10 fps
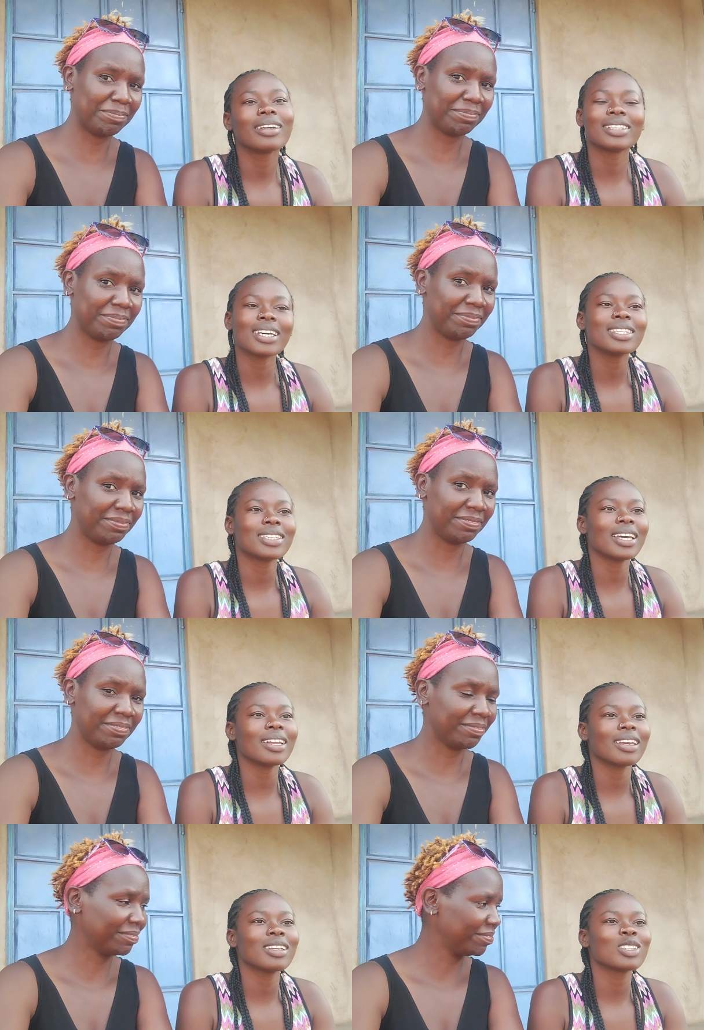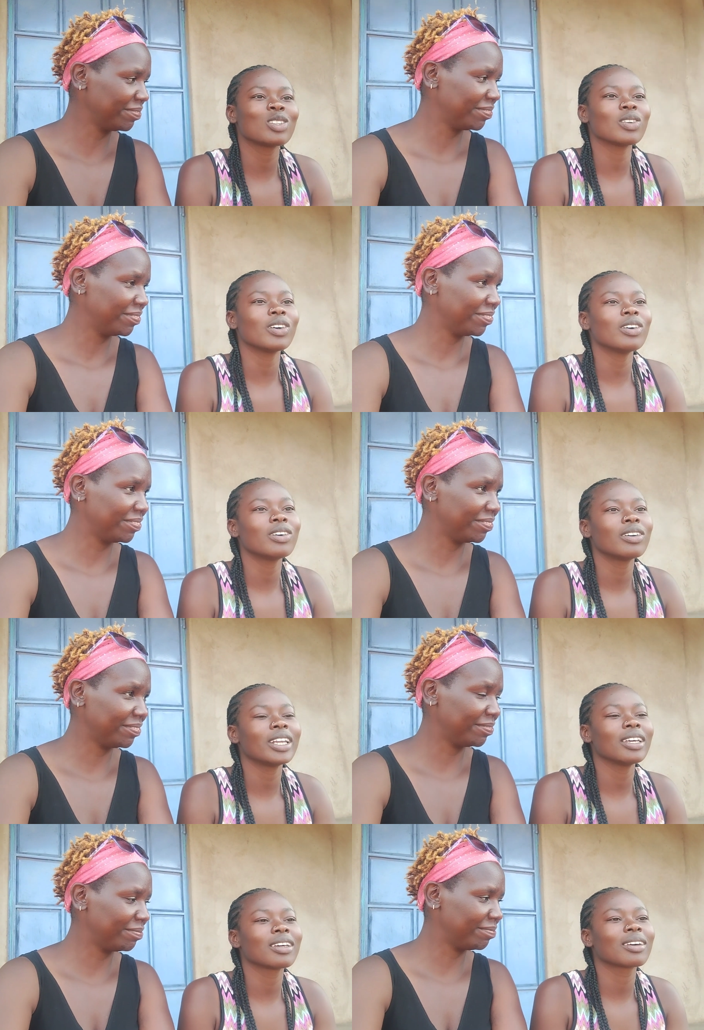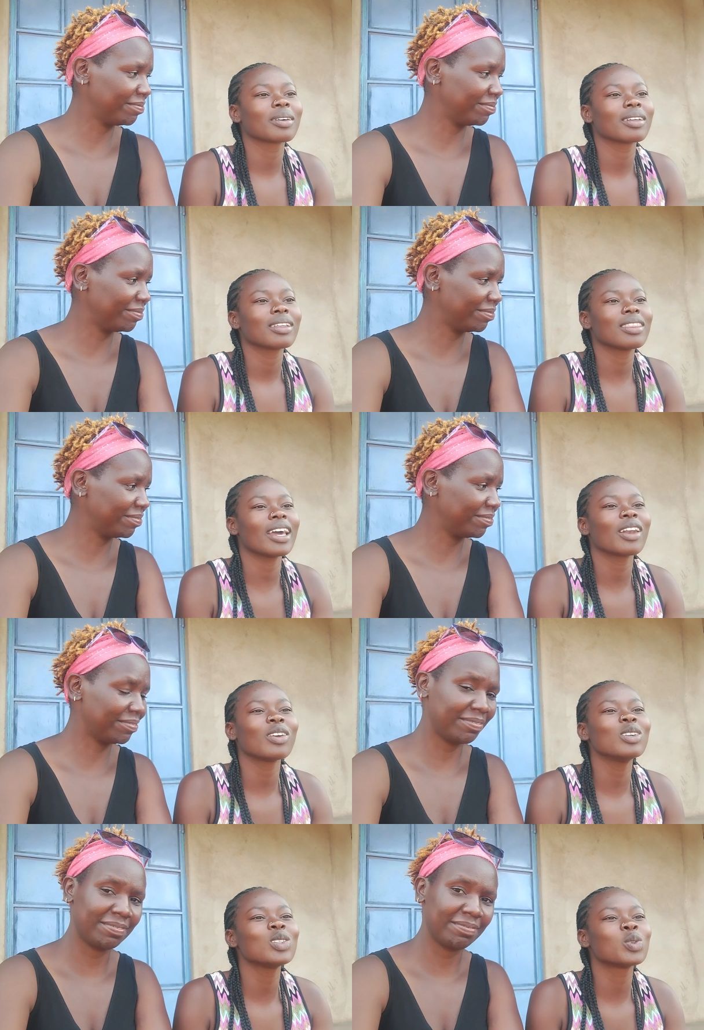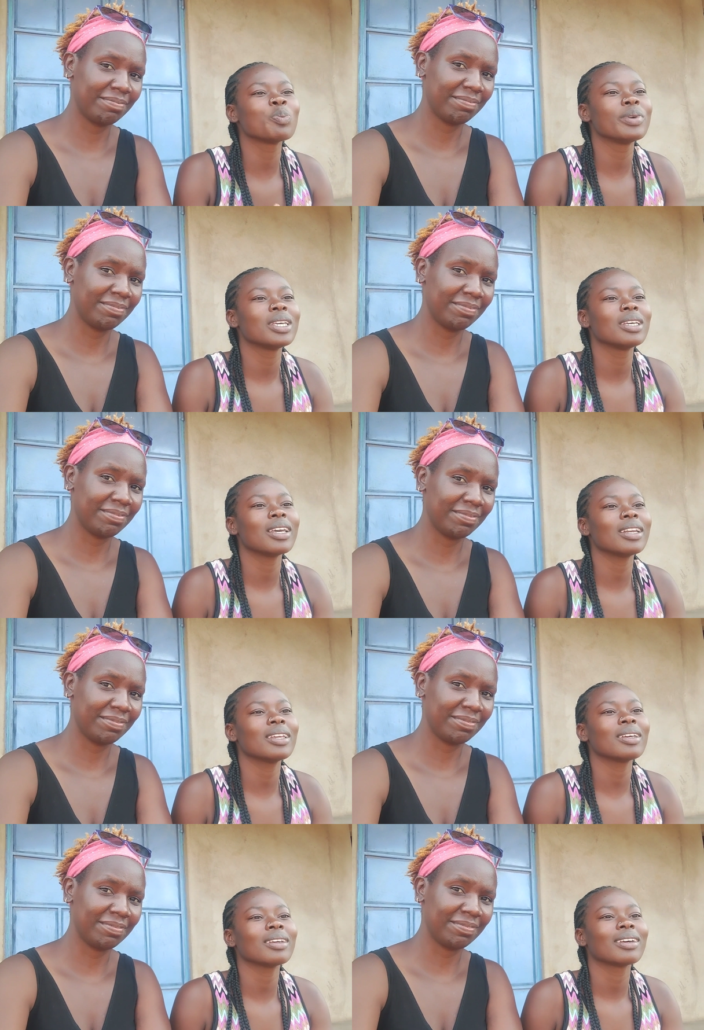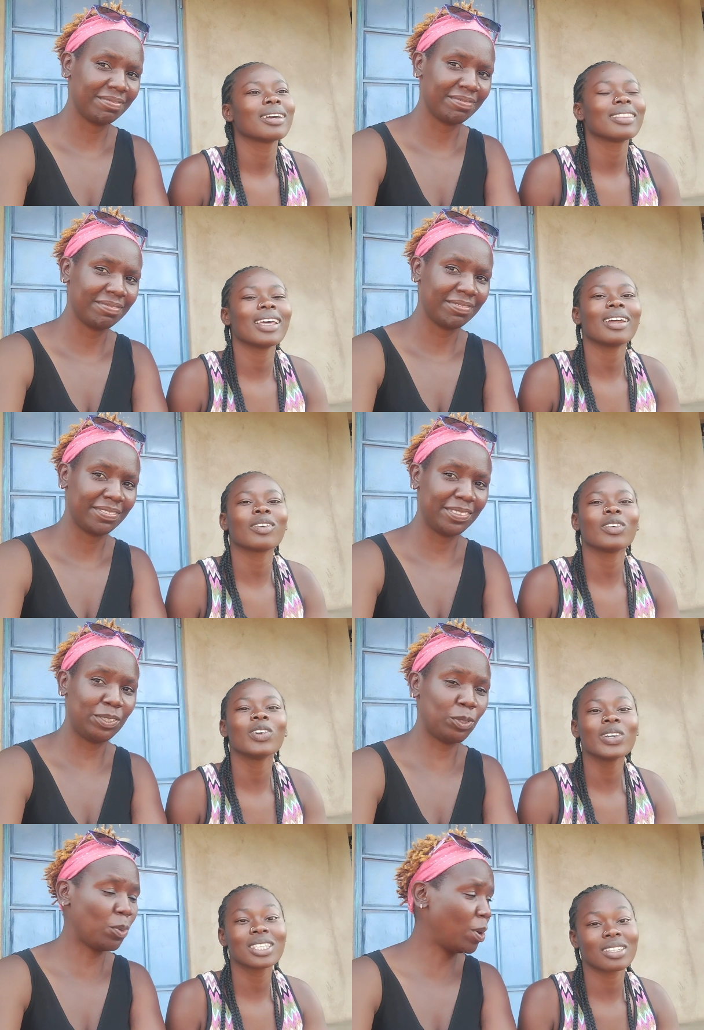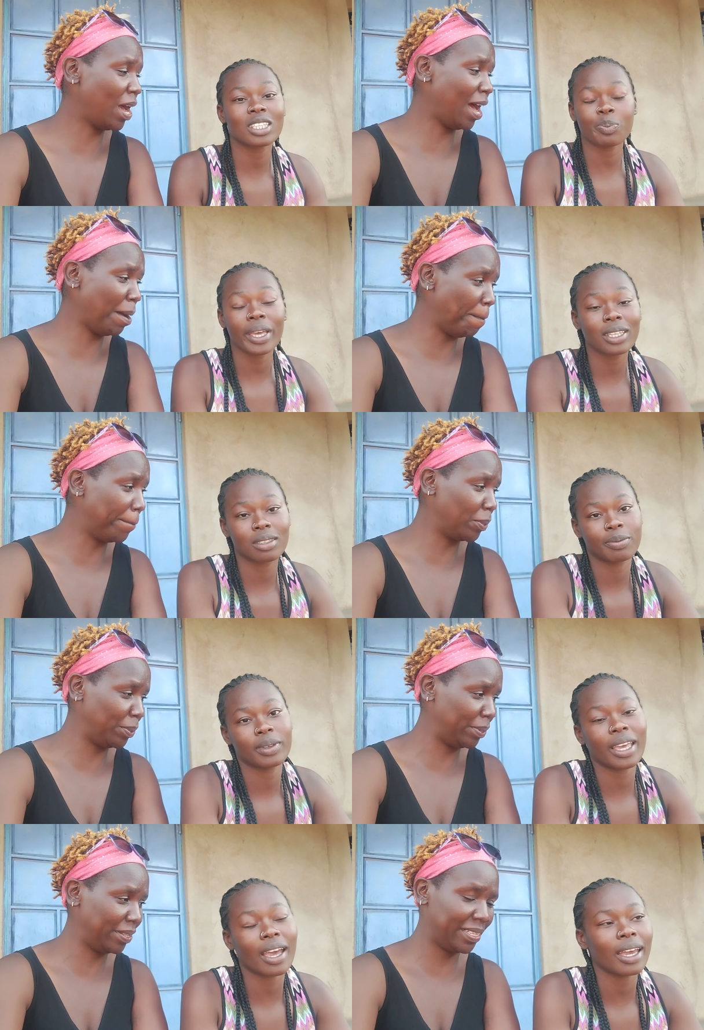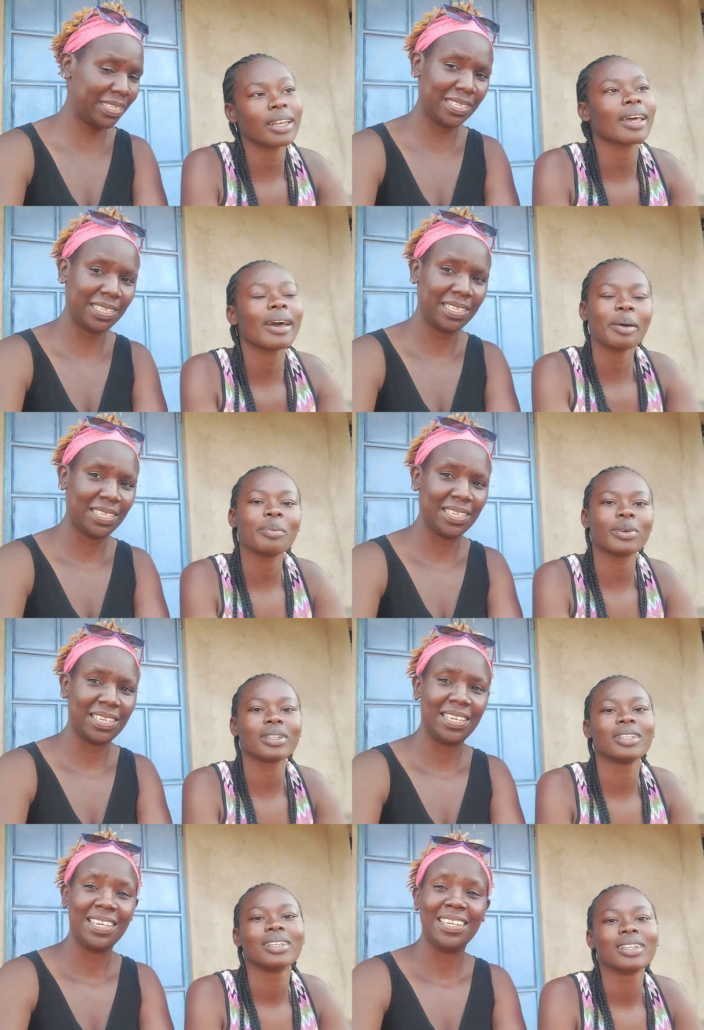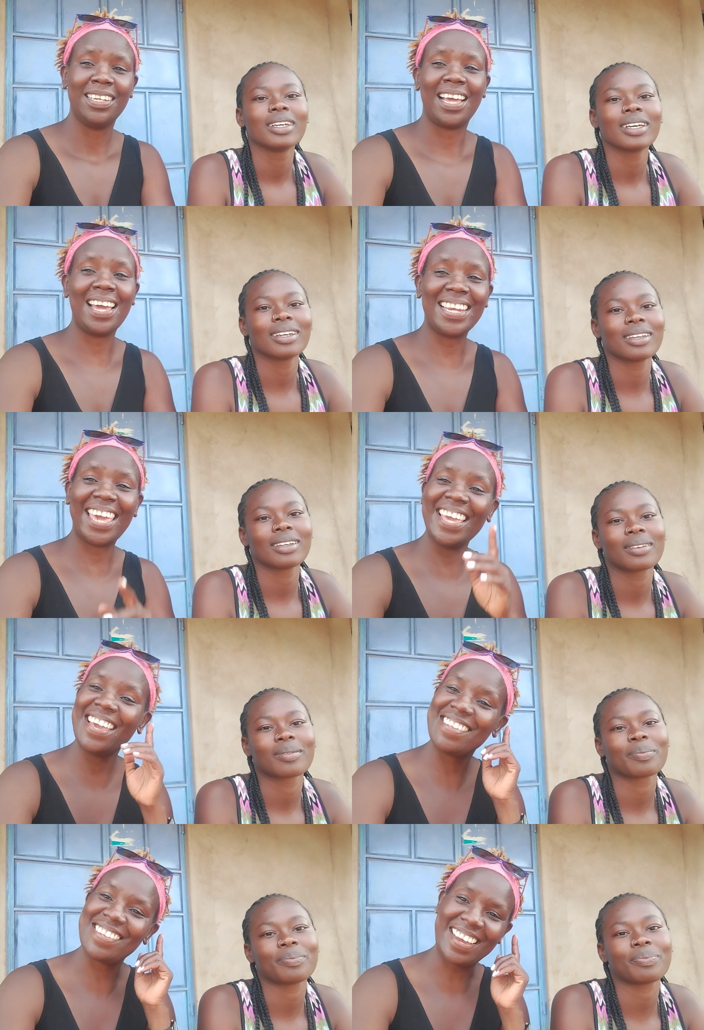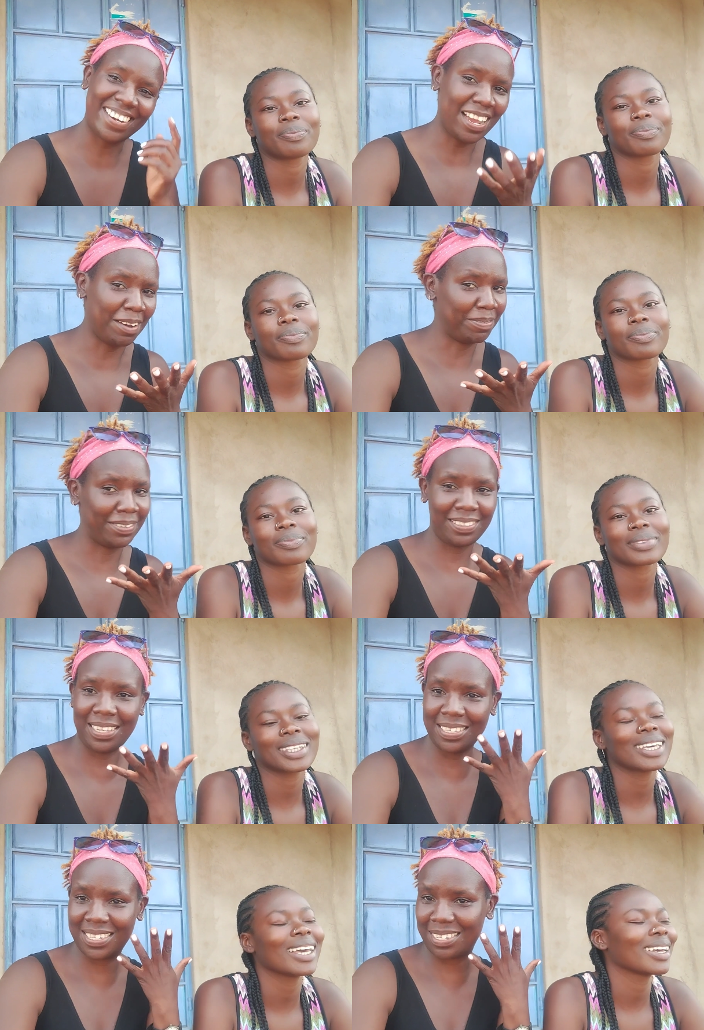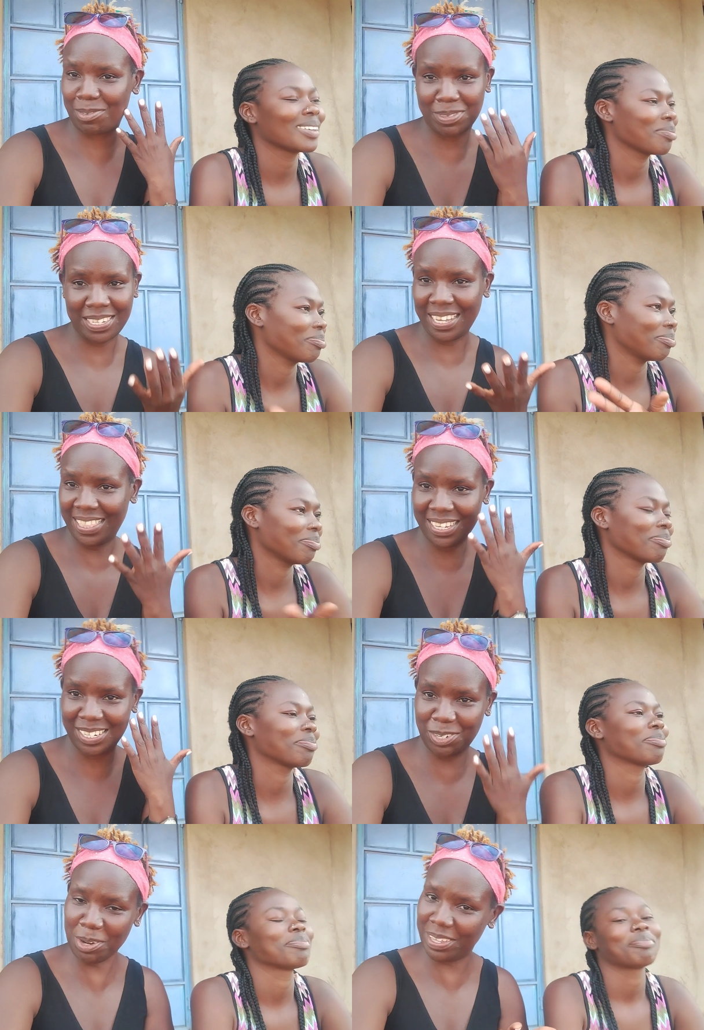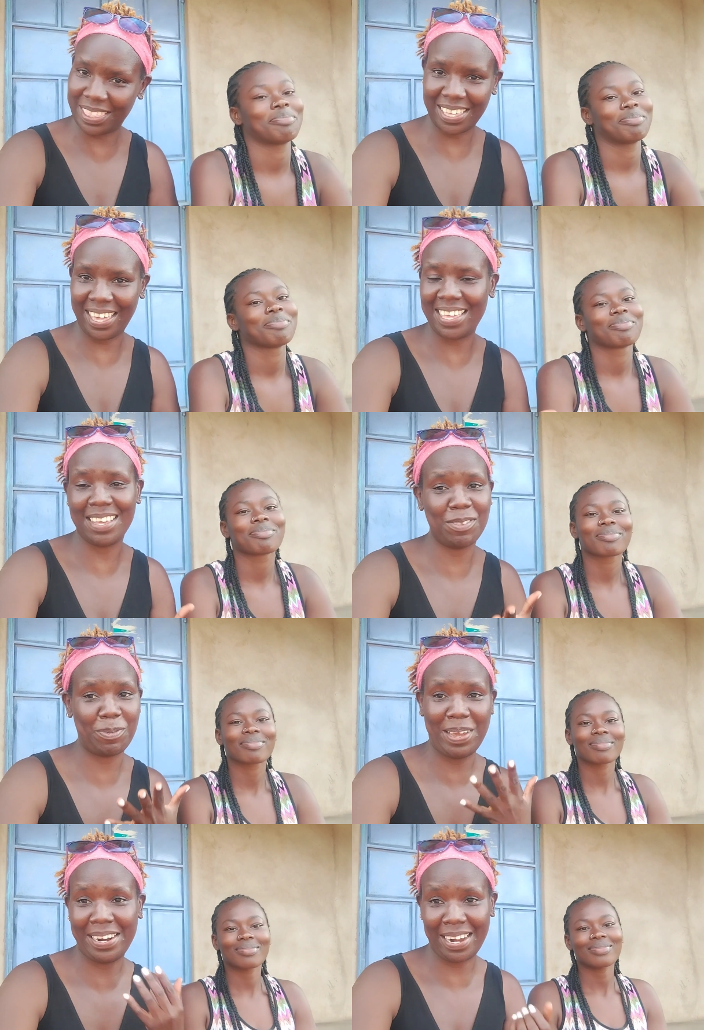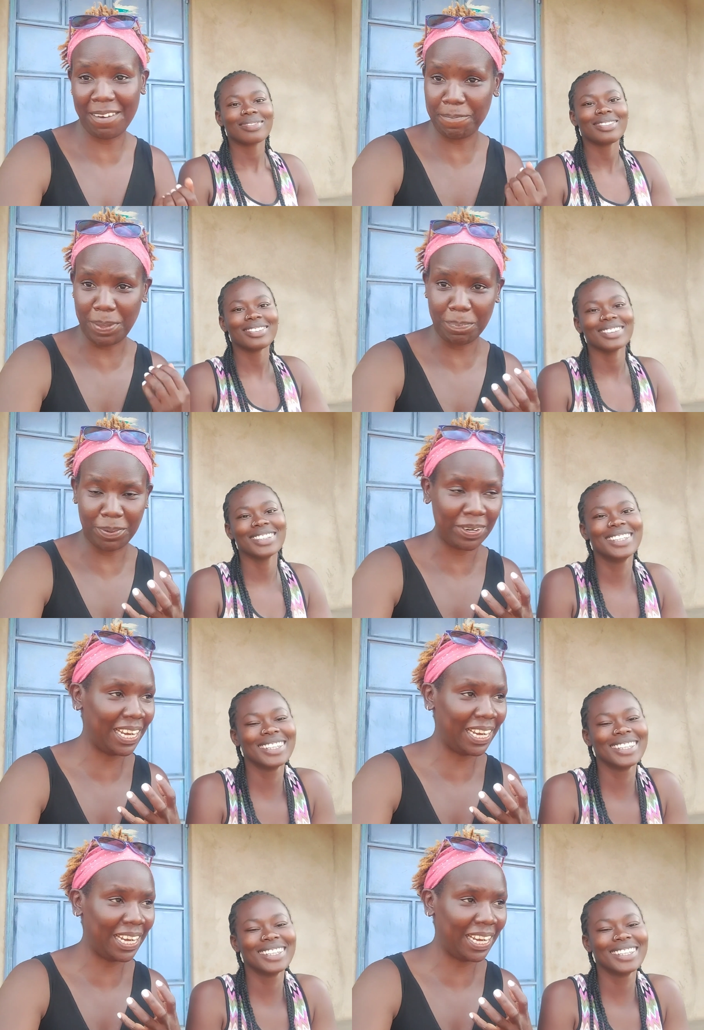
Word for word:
Speaker 1: Tanzanians, you know, like they are known to be any. They are always so respectful yeah,
Speaker 2: and humble and Kenyans are rough. That's to say the truth. Kenyans, we are rough people.